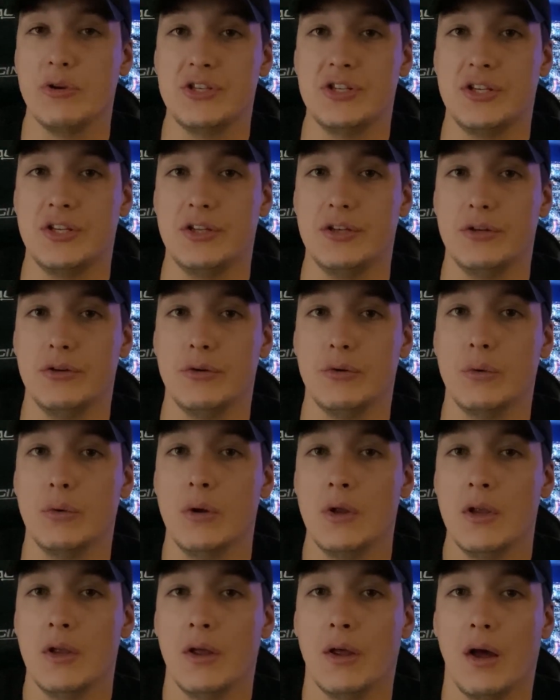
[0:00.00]
to you
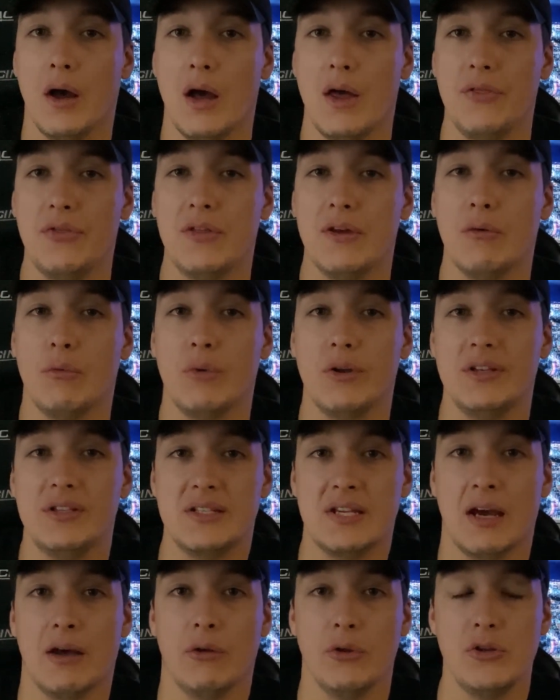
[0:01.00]
that would
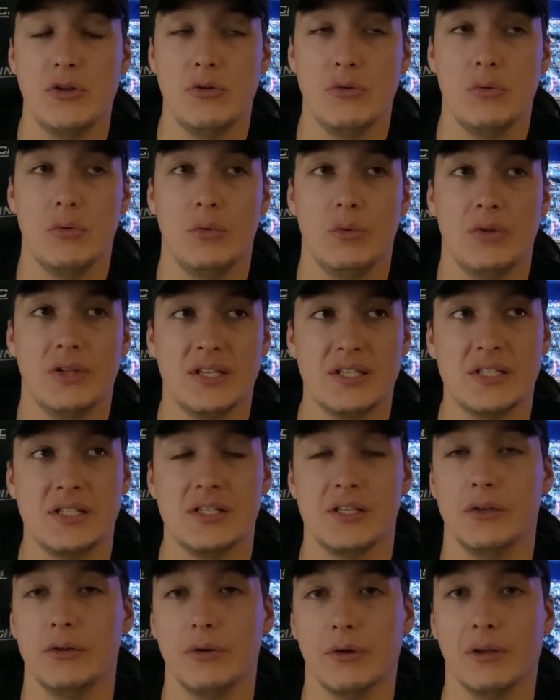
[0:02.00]
tell you this
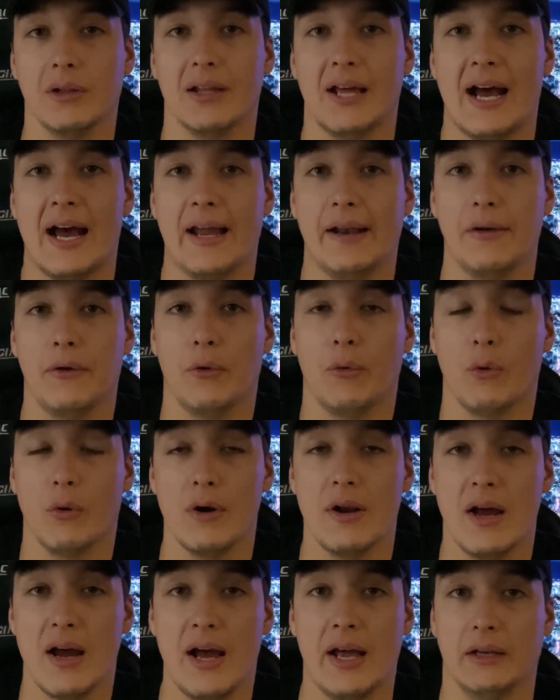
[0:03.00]
is a good lot
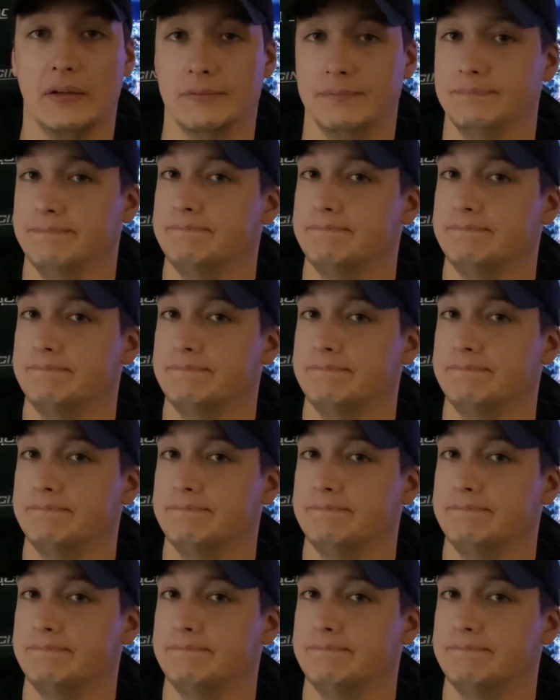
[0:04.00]
or not?